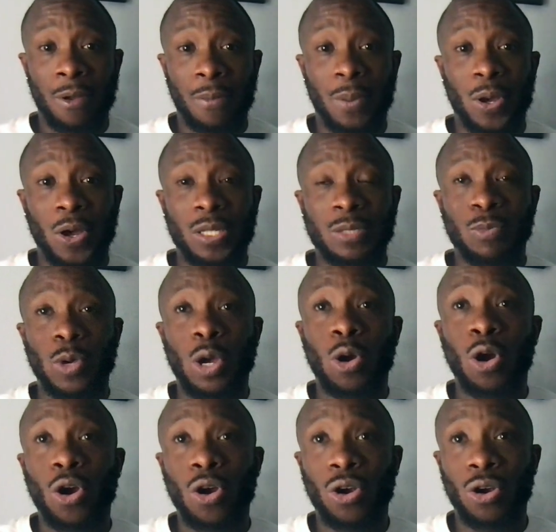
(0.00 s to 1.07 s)
because we're
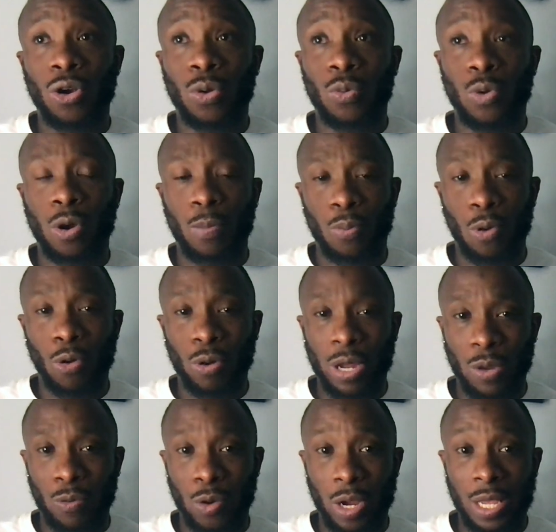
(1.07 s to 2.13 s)
hurt, we're
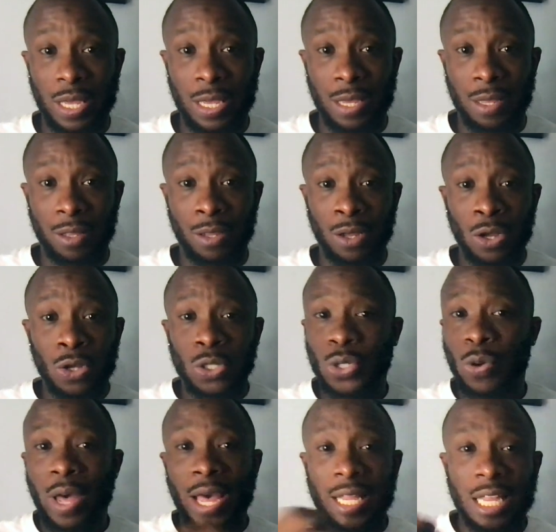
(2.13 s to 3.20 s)
broken, we're healed.
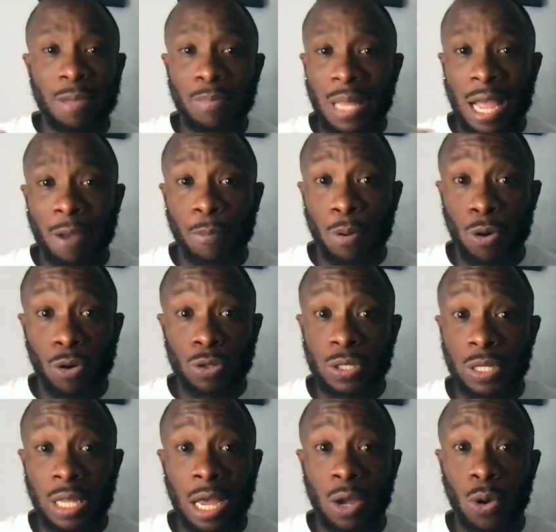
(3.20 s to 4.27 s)
So any black
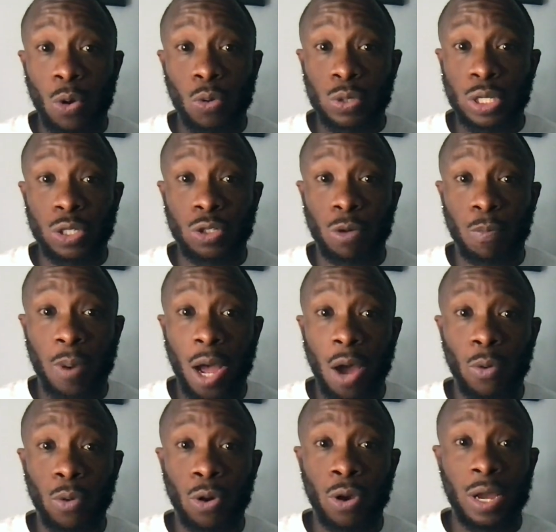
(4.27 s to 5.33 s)
person that goes into
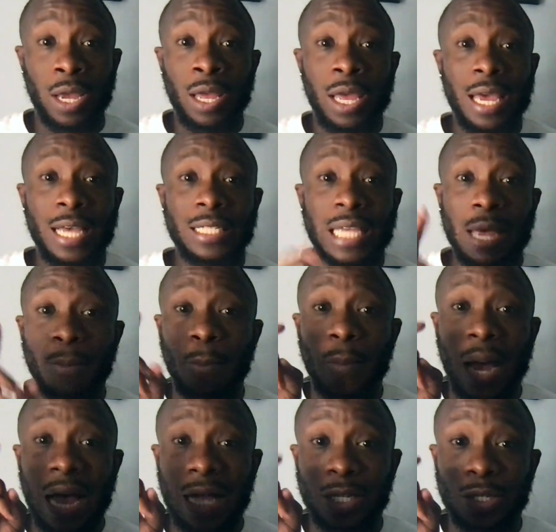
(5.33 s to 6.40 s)
power is a
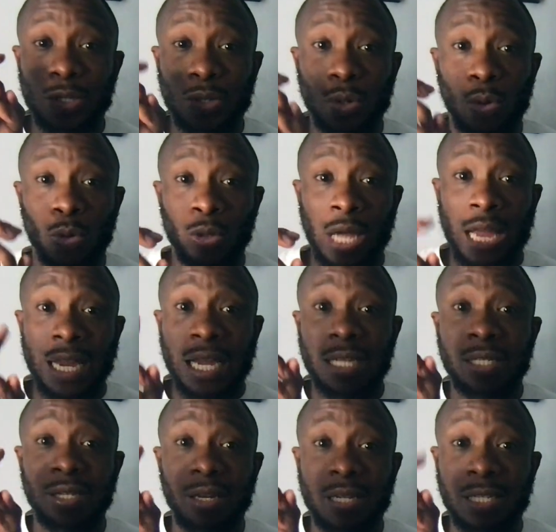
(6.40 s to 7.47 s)
milestone and a
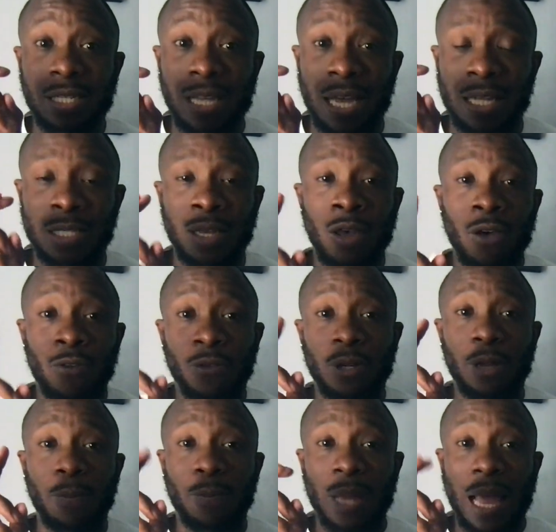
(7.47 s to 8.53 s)
success for
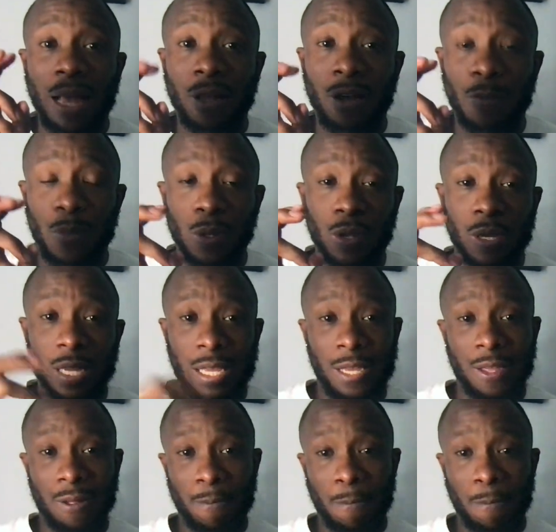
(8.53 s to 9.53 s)
the black community.